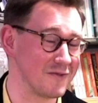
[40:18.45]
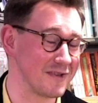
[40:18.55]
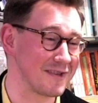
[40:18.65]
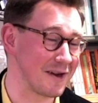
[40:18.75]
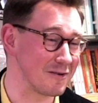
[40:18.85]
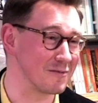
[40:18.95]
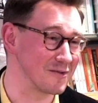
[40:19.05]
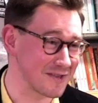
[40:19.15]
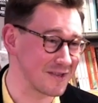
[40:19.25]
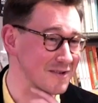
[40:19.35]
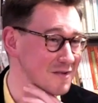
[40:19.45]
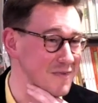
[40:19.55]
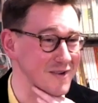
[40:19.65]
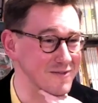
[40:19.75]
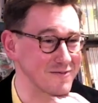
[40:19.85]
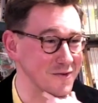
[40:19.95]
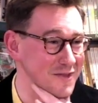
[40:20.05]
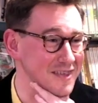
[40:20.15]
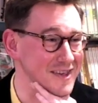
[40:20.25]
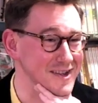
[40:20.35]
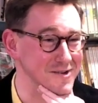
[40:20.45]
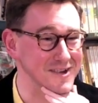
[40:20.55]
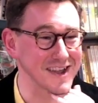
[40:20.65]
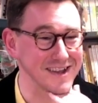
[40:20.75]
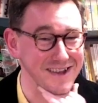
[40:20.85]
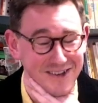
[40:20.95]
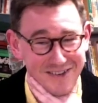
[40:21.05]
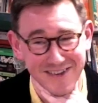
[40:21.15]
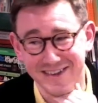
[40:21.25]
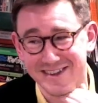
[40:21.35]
terrible stuff about what the sea looked like on